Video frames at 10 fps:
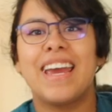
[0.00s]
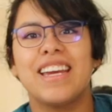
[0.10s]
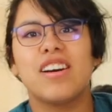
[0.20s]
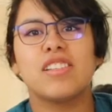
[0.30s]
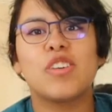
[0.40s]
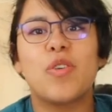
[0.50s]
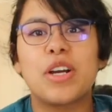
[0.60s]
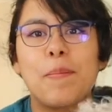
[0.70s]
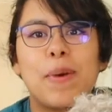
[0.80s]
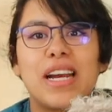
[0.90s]
Hey y'all, so
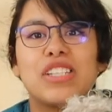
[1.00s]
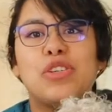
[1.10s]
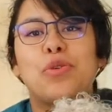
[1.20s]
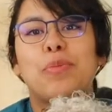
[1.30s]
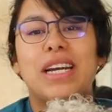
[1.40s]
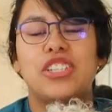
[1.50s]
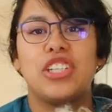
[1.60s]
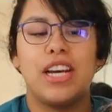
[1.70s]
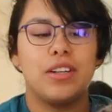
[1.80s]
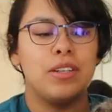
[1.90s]
welcome back to my
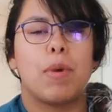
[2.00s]
channel.